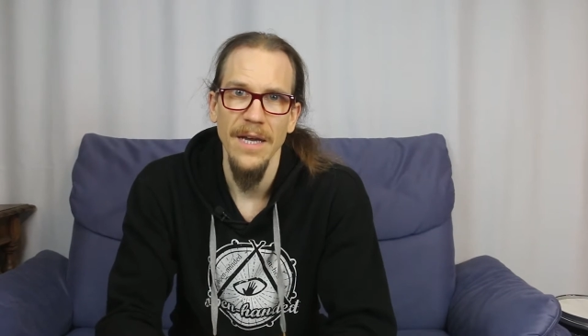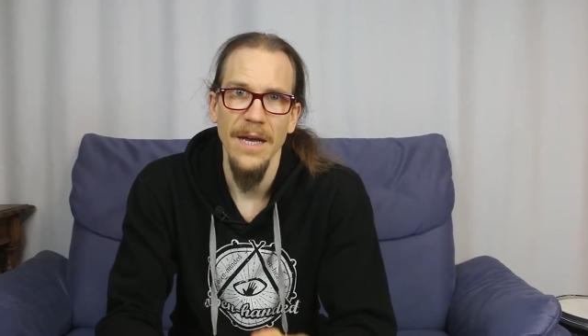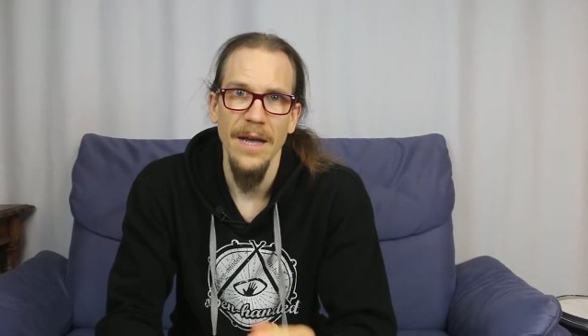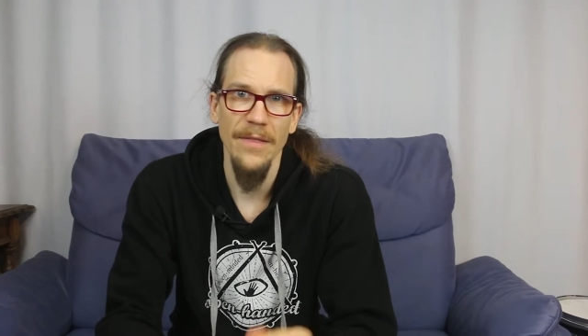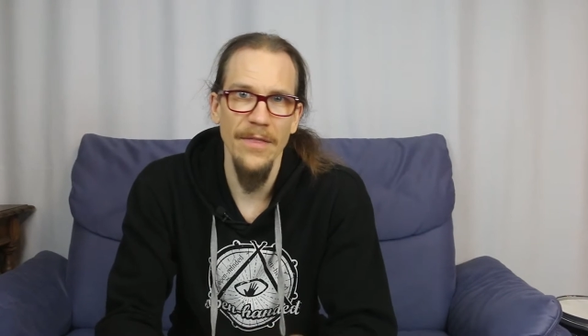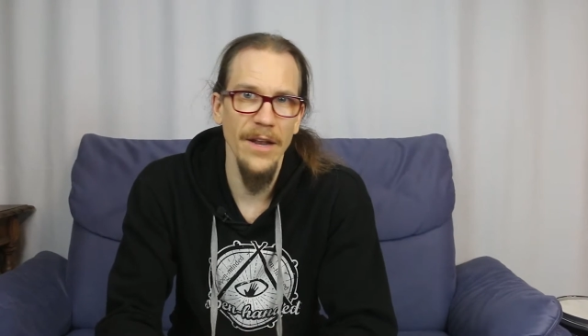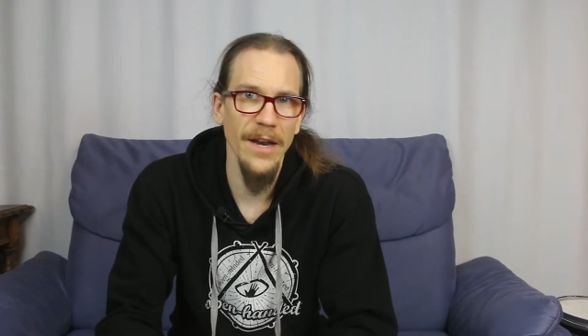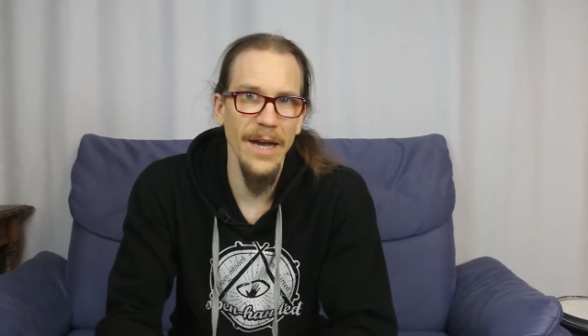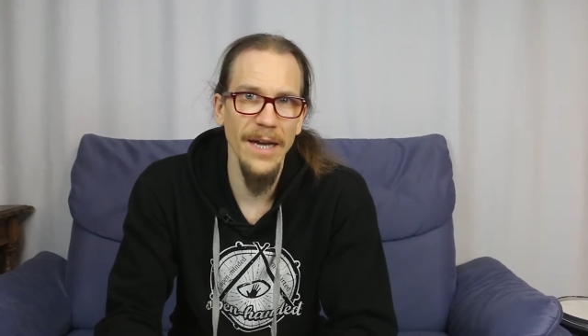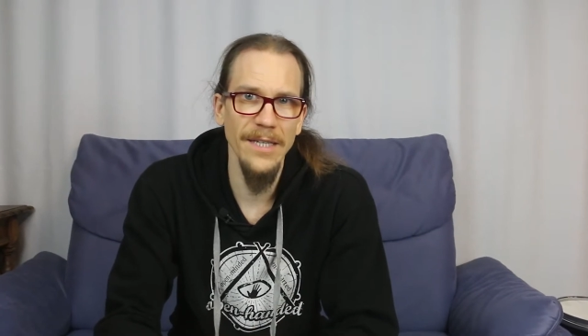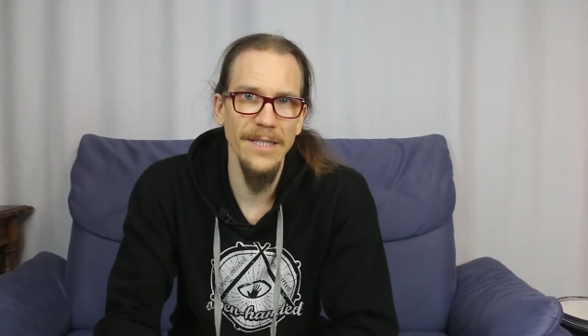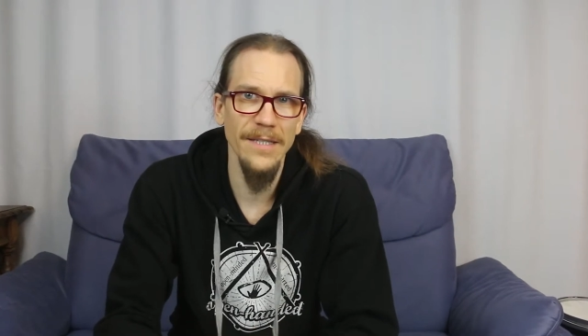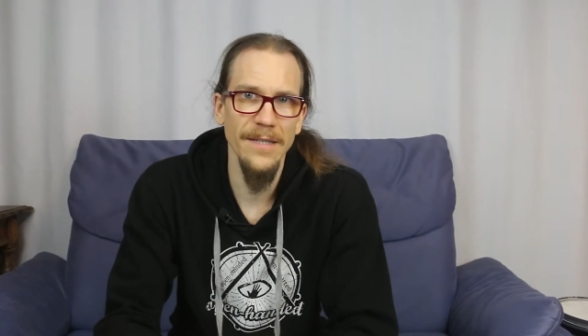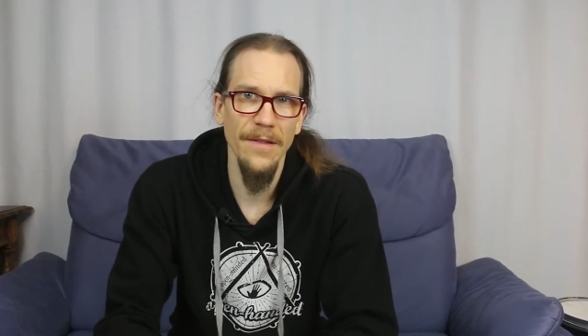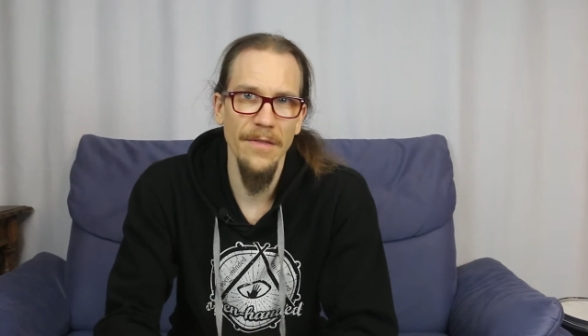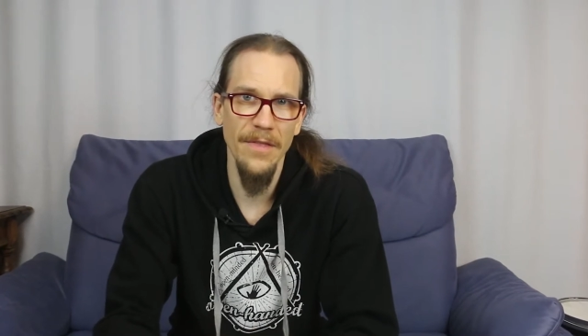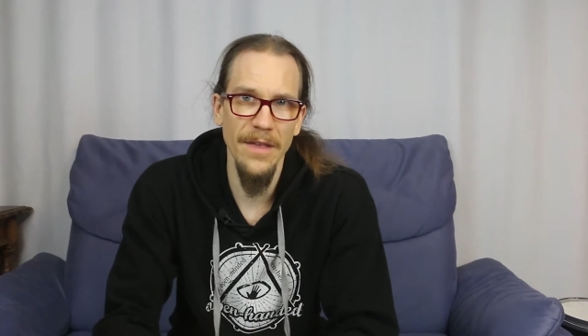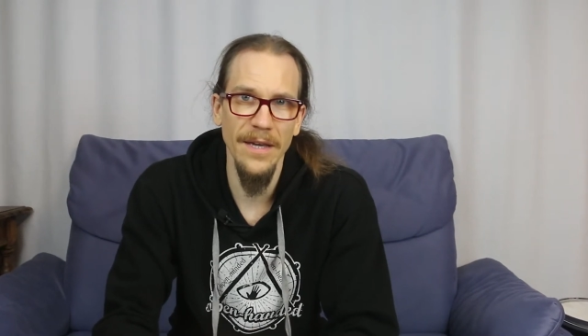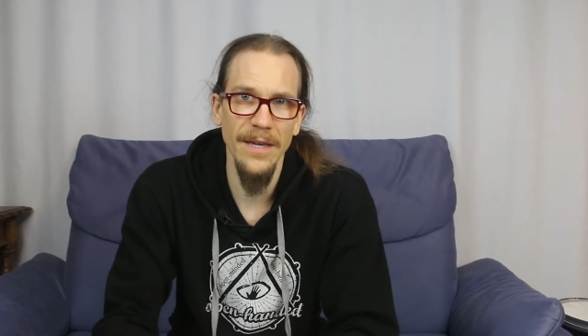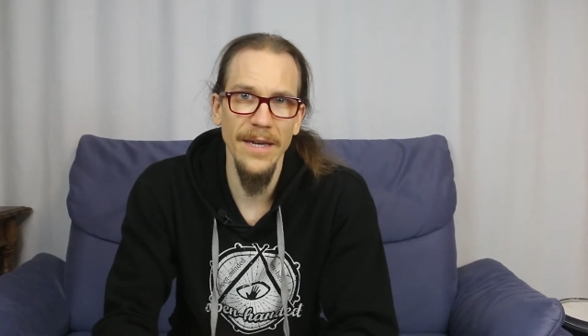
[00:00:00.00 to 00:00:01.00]
And the nice
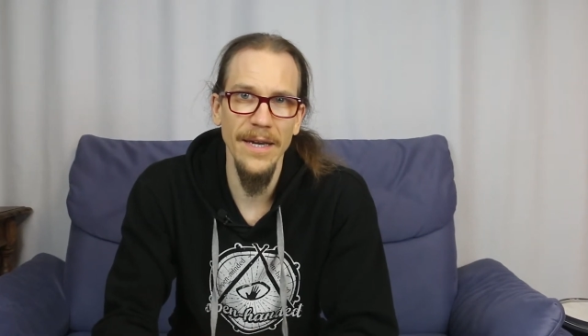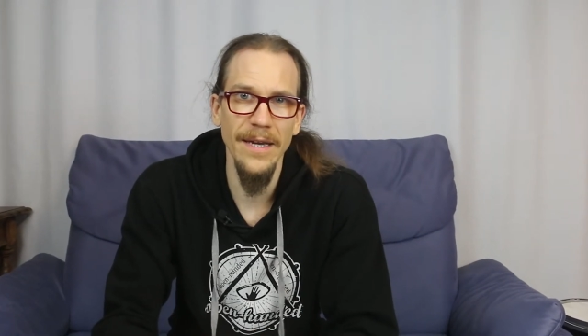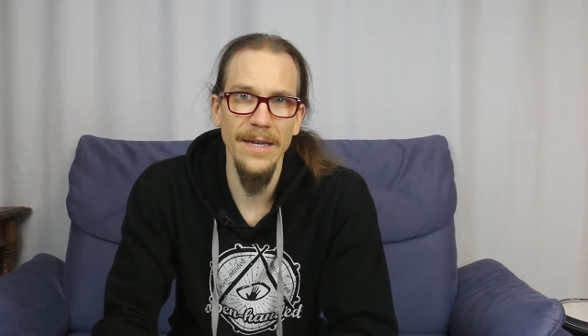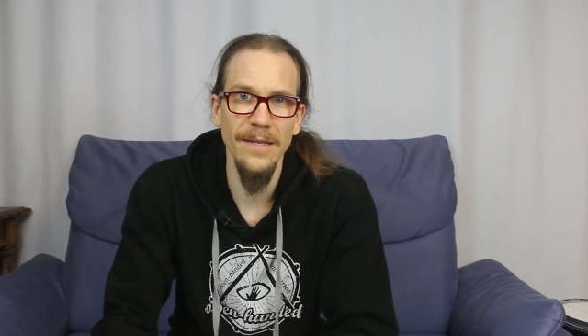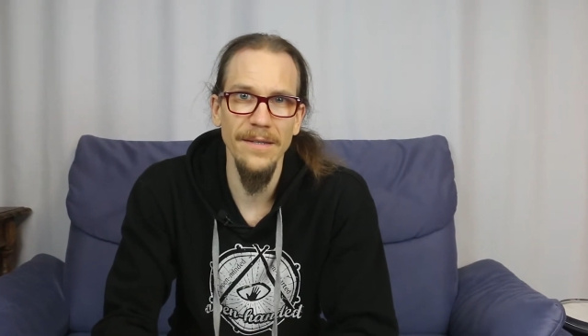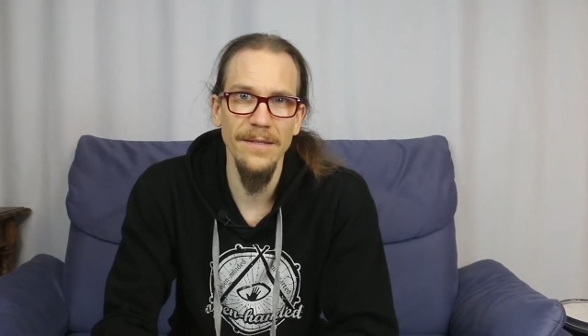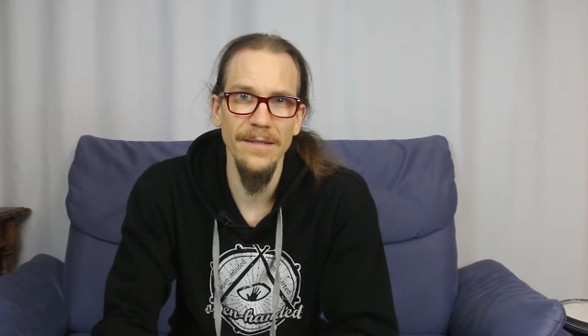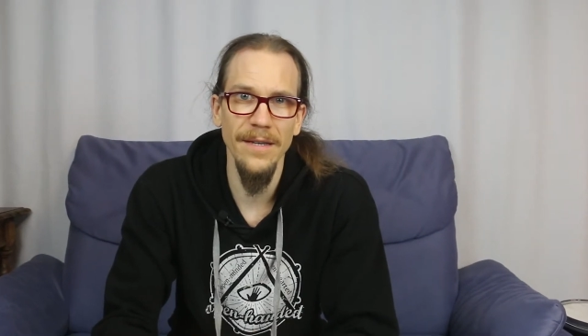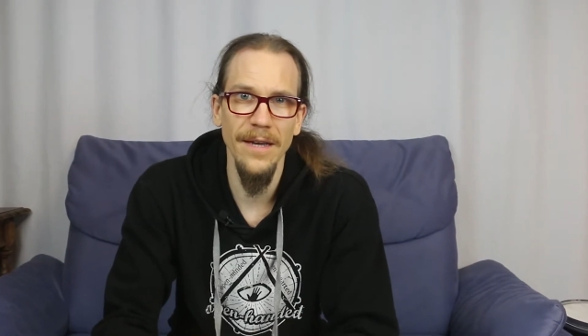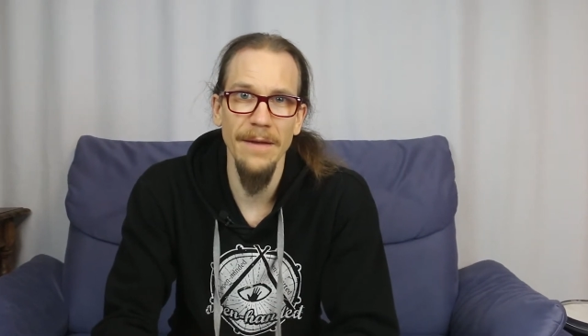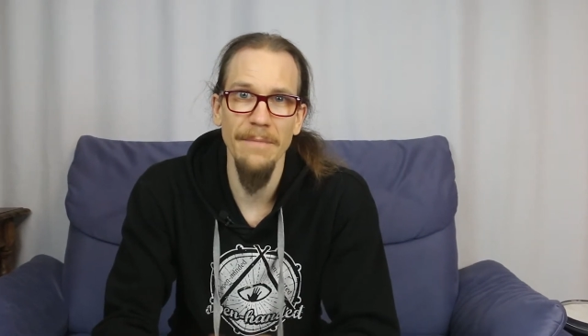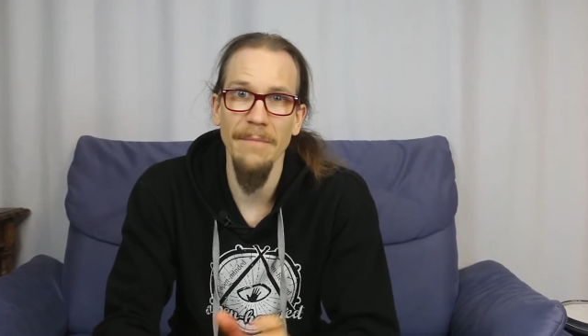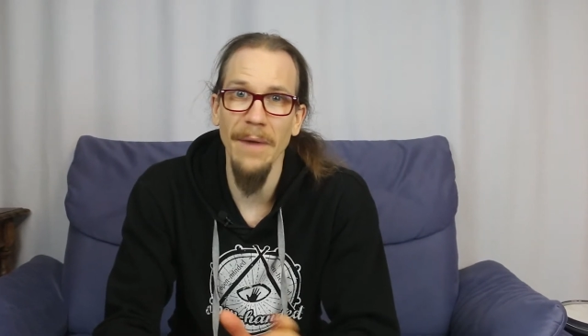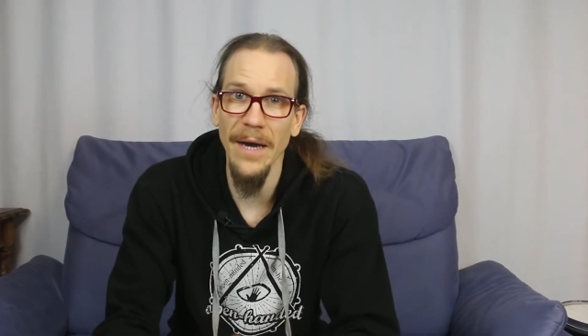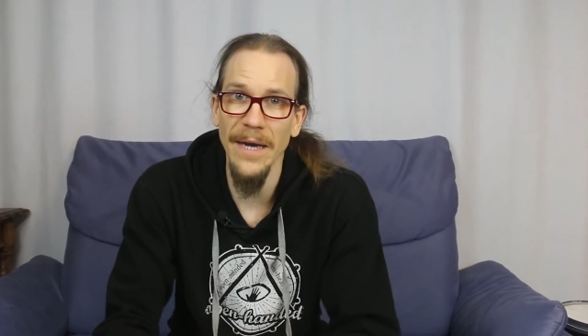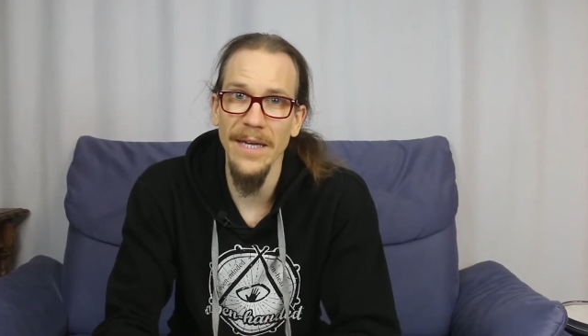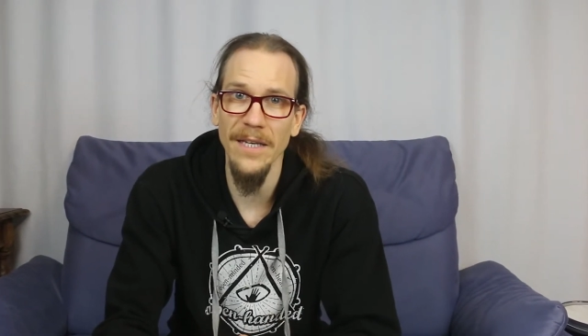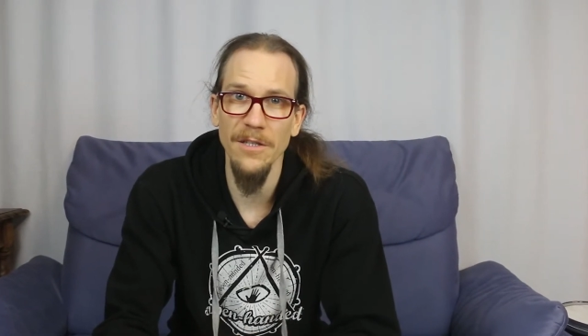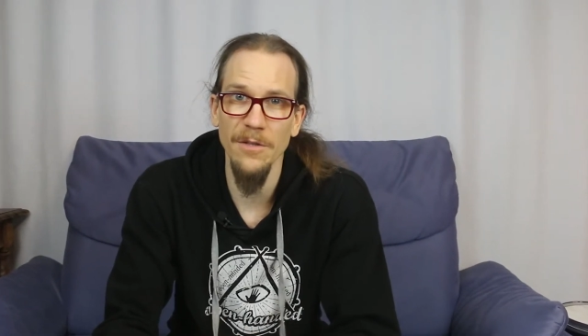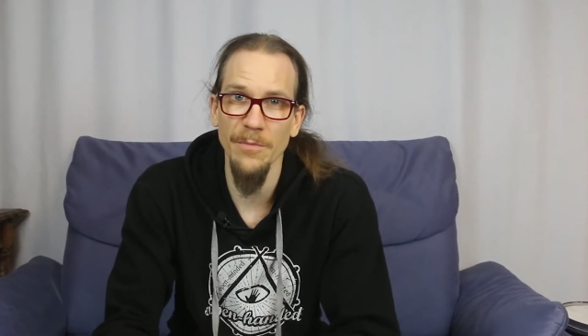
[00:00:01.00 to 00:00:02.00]
thing is, in
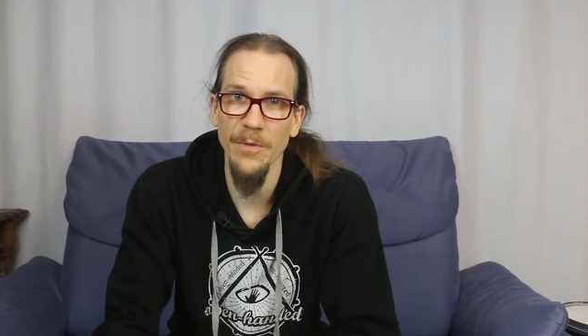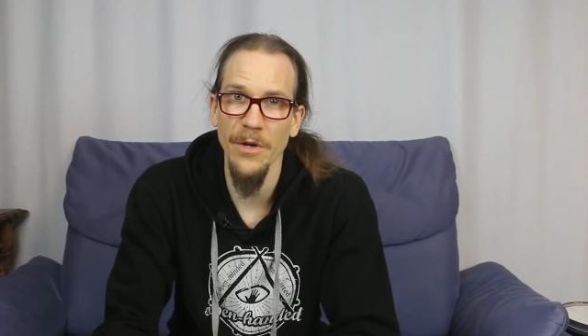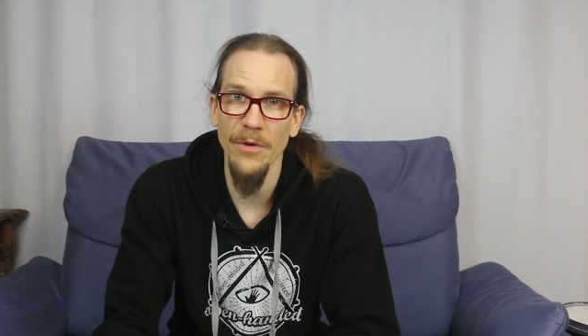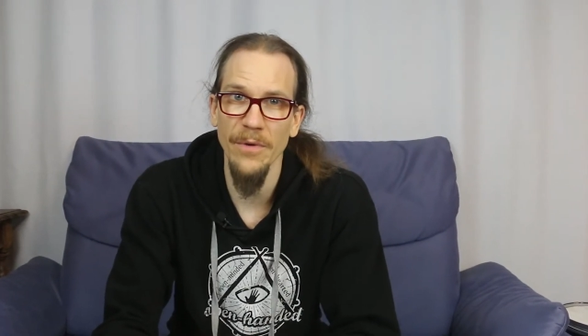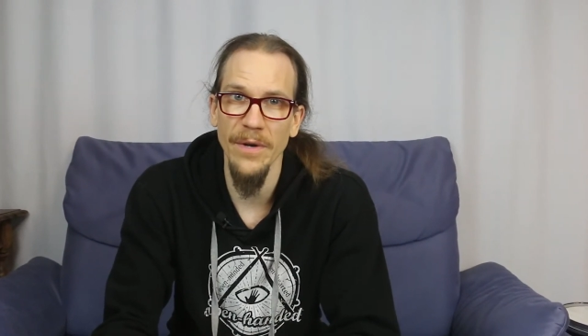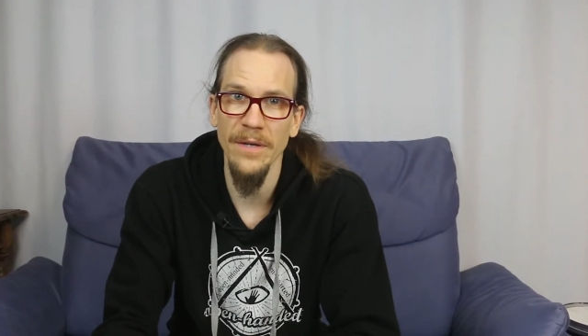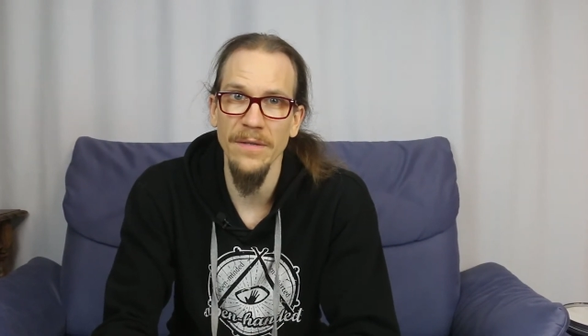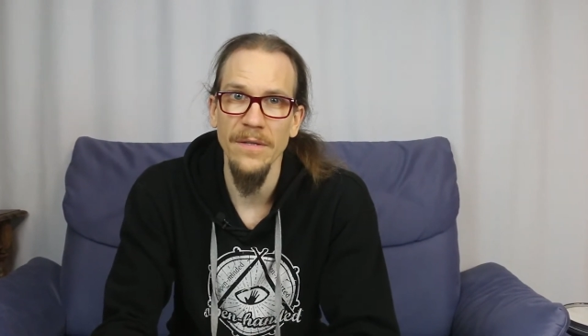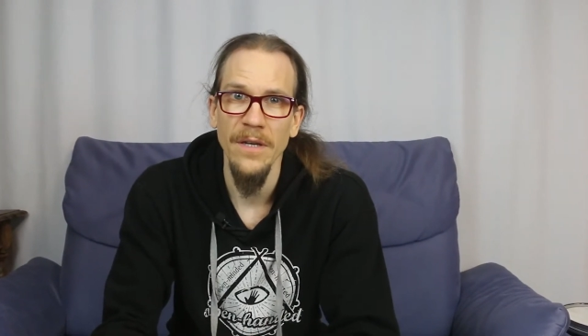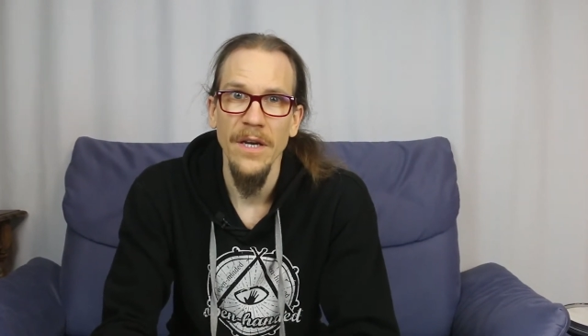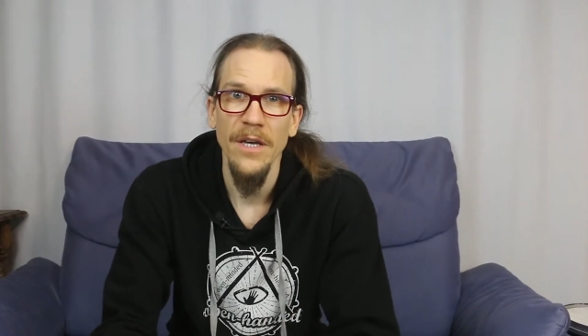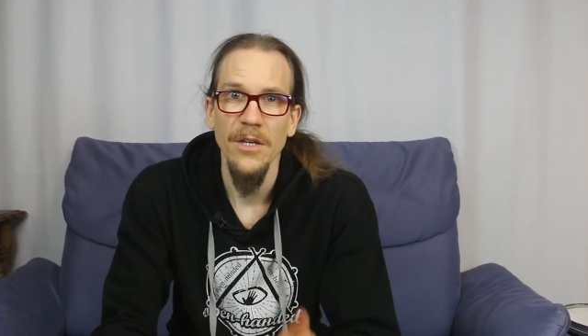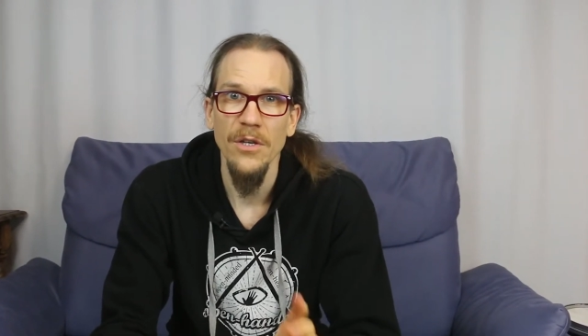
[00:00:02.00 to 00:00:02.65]
my experience,